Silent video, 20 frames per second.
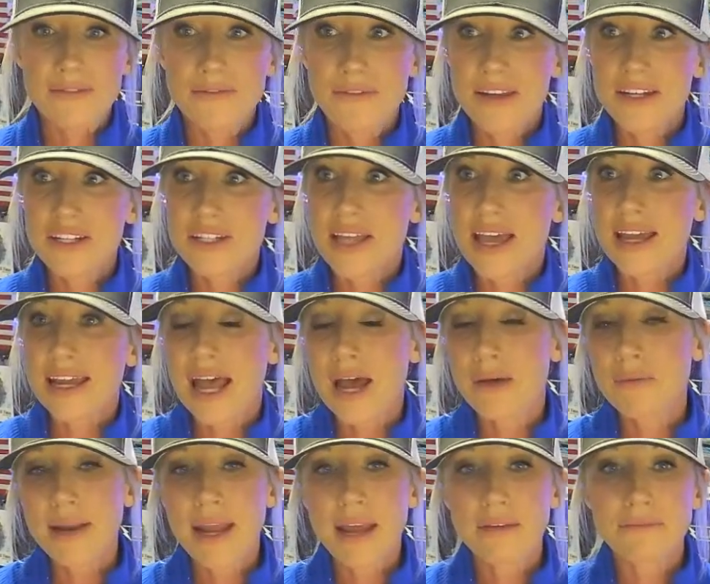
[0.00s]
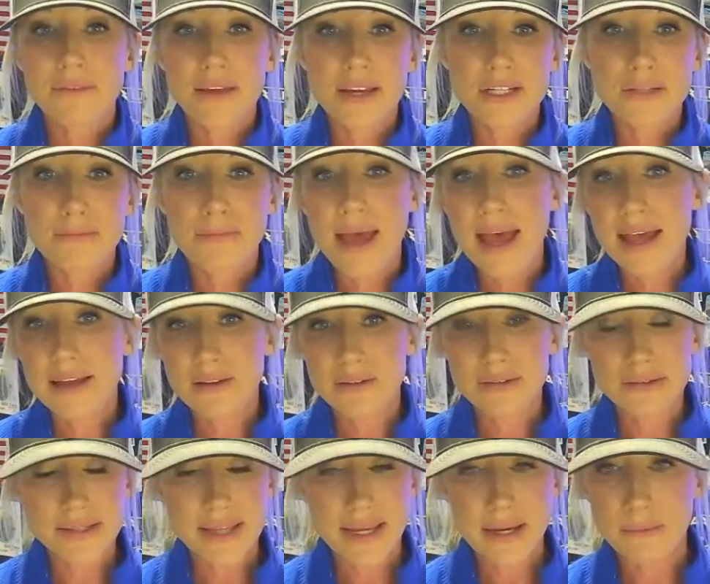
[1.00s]
fished like I would have fished back on
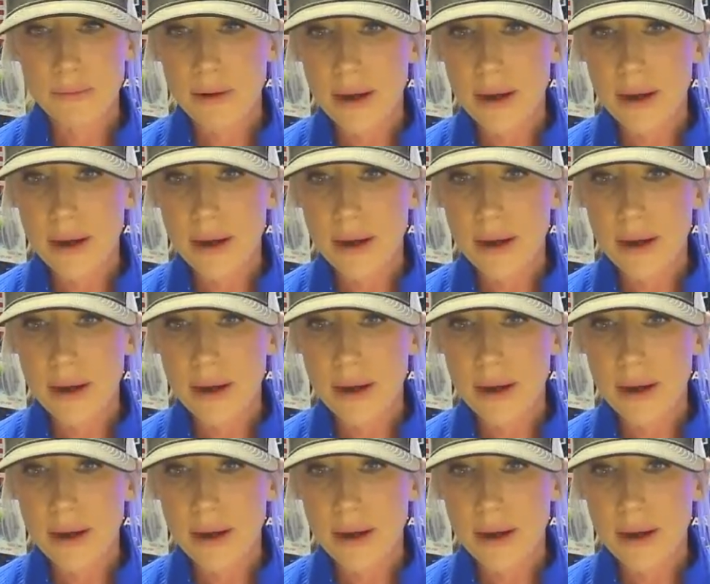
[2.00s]
Sam